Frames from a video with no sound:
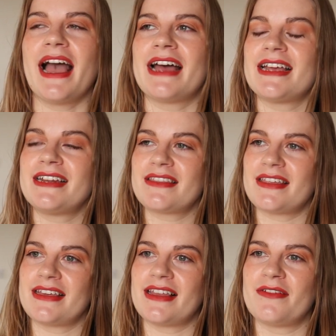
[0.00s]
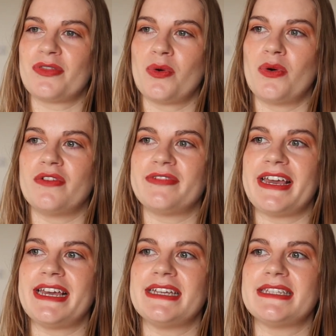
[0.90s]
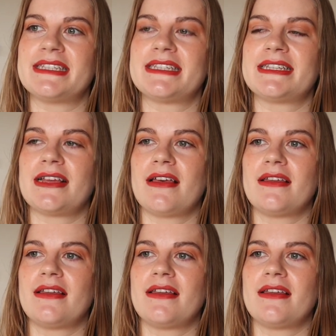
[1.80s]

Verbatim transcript: And another thing that I've thought of is